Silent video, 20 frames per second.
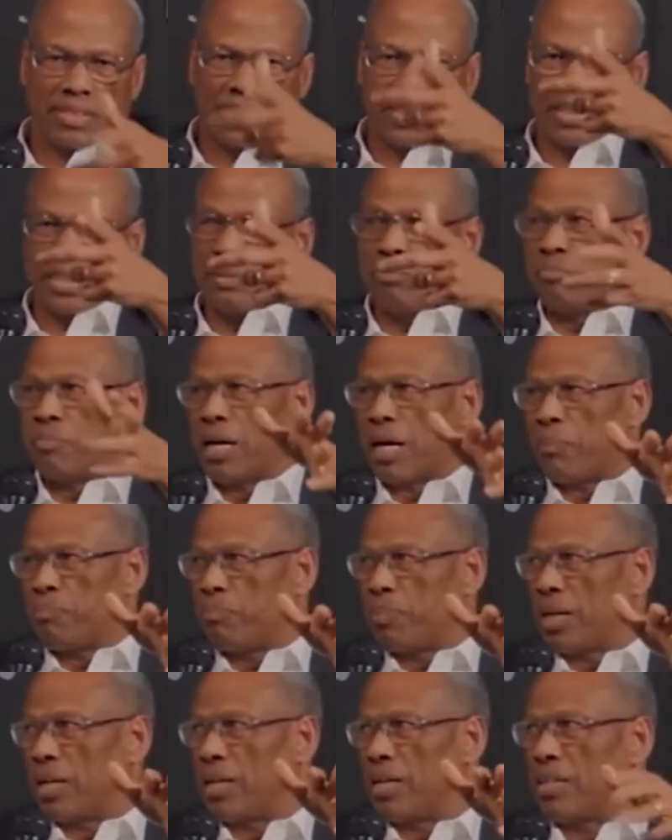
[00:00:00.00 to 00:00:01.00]

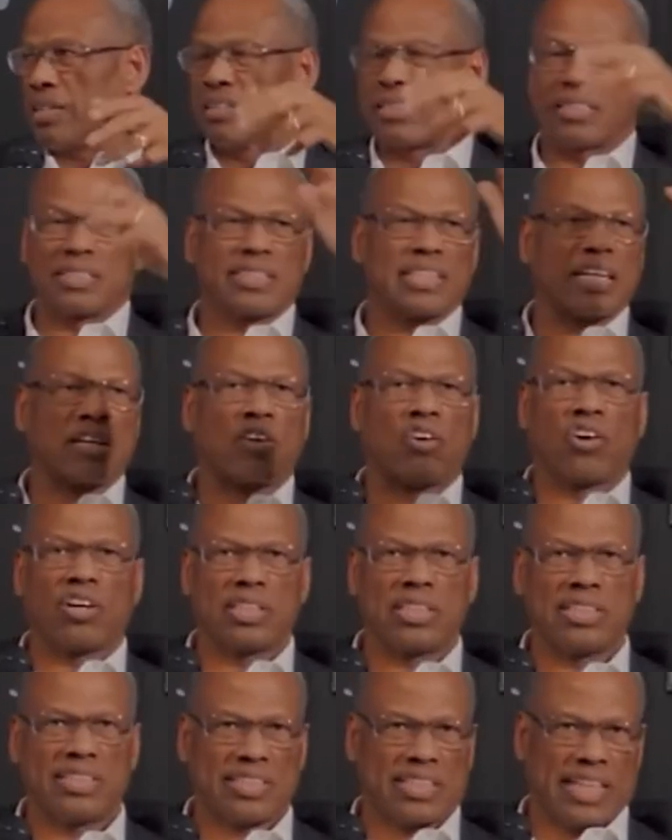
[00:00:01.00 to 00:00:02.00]
Mbappe. You can take all
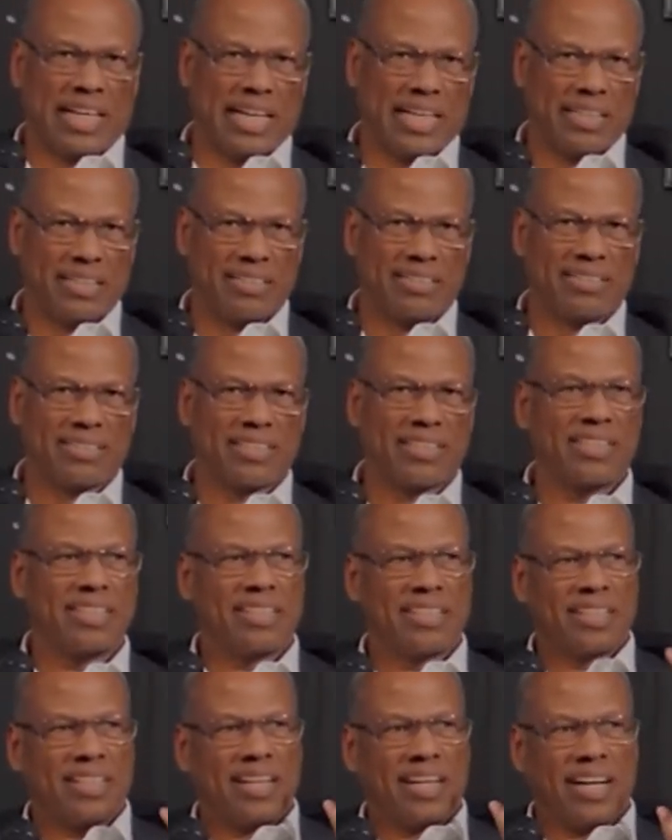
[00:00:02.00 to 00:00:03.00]
these guys.
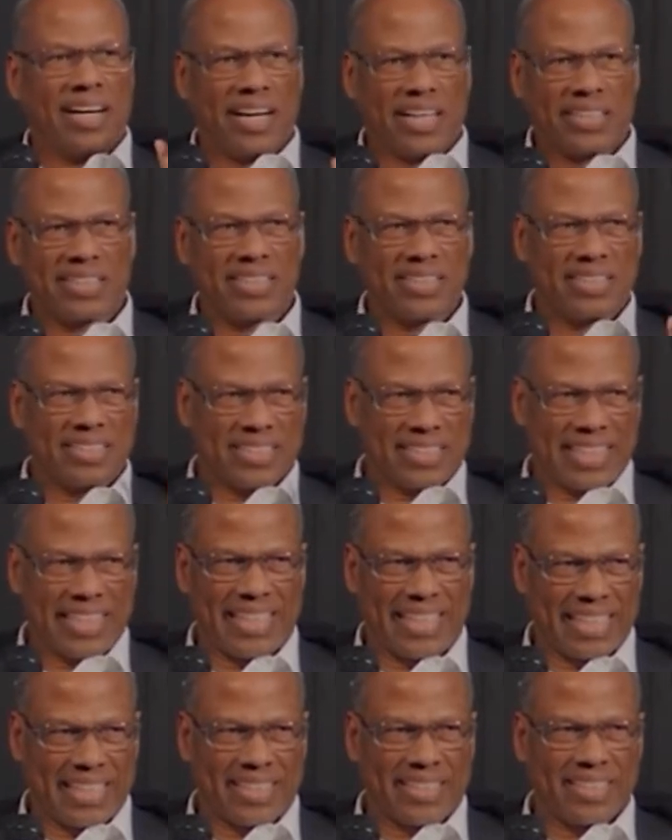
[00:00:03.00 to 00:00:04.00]

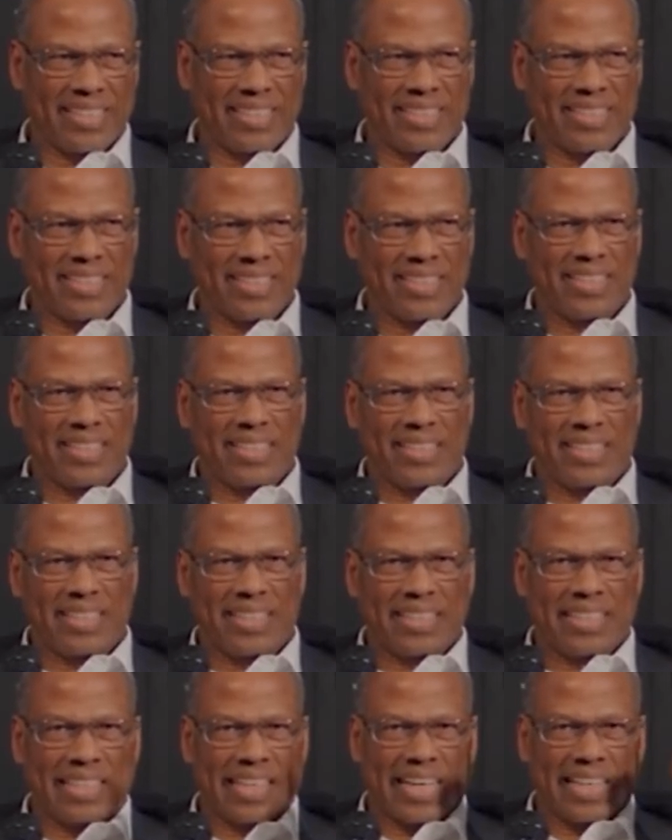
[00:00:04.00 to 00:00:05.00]
Understand
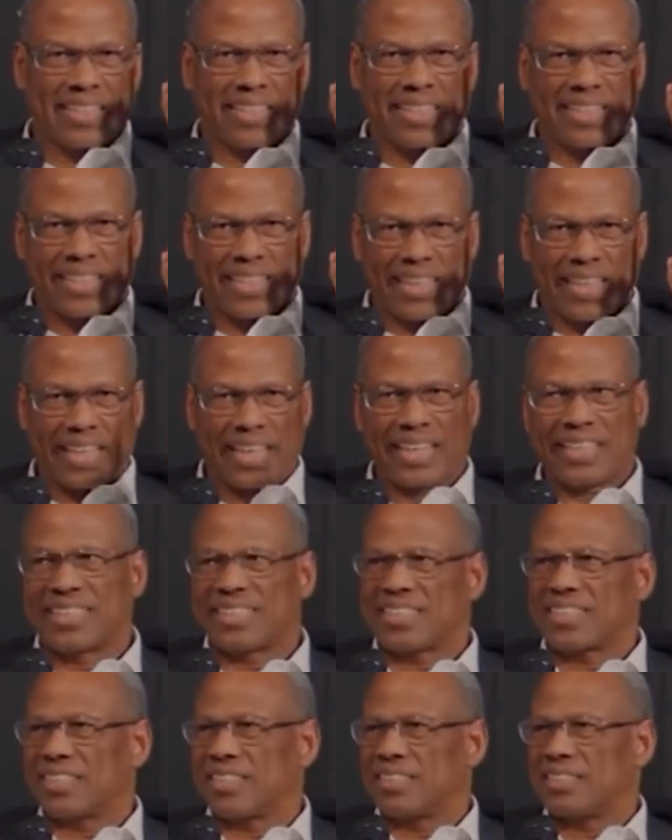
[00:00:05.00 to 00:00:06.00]
that
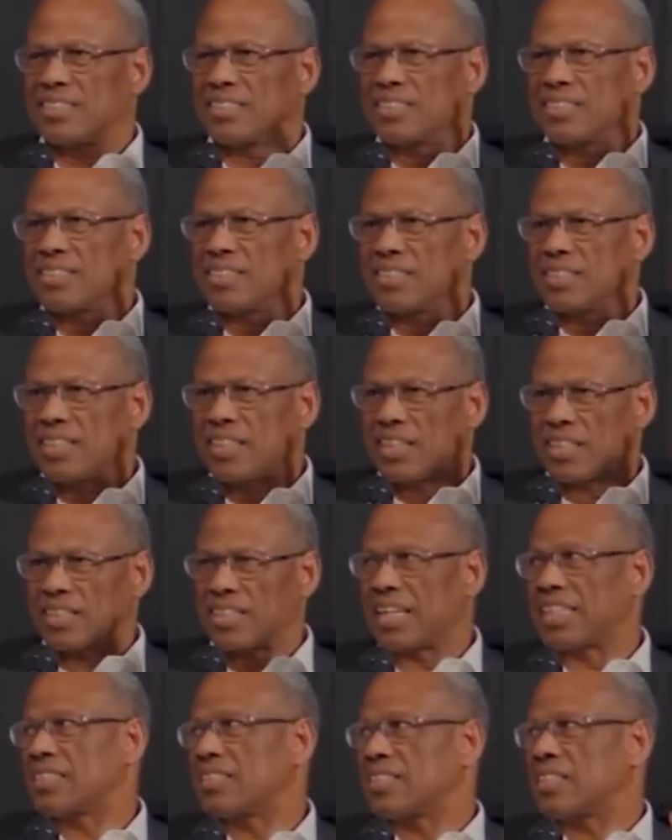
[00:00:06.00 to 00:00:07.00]
Edson
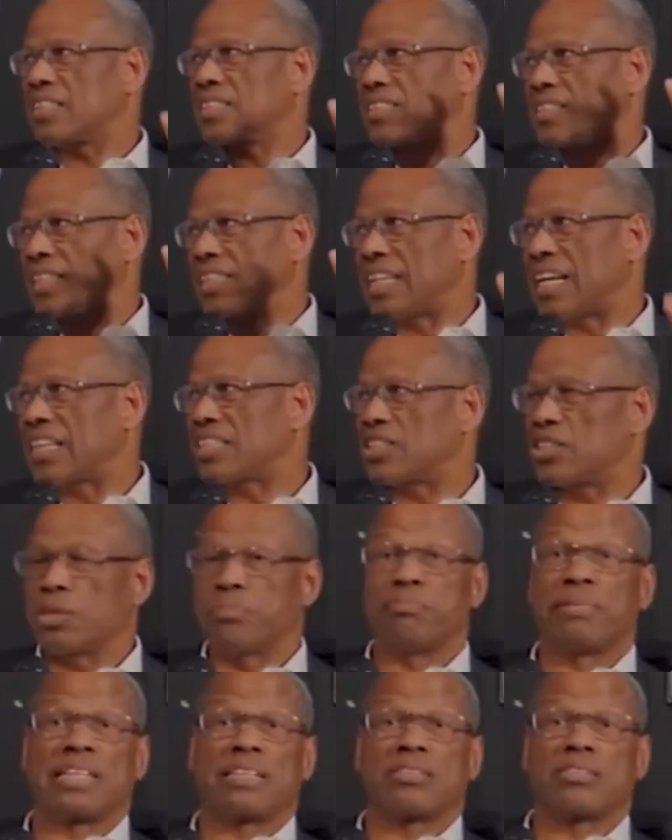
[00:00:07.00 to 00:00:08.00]
Arantes de
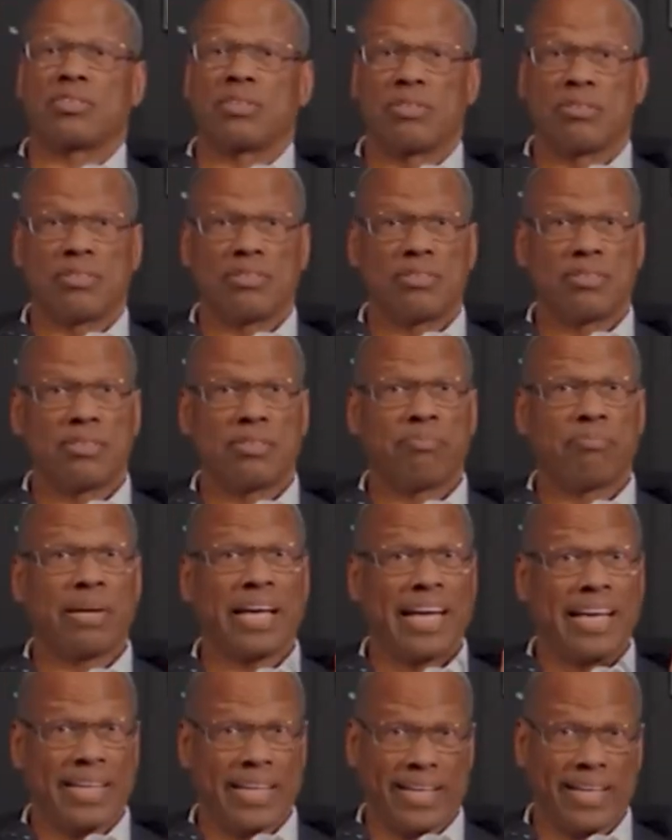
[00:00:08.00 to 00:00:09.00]
Nascimento,
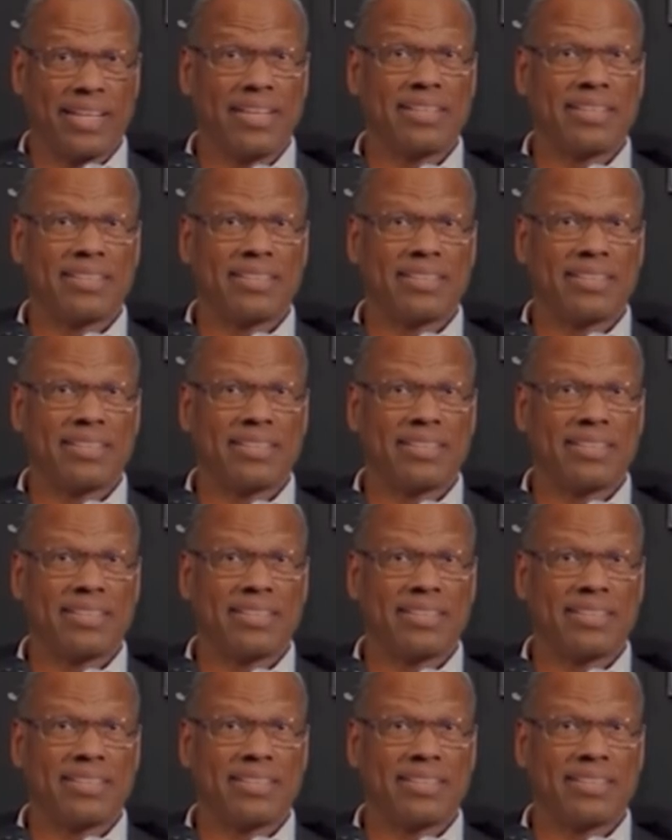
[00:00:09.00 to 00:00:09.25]
Pelé,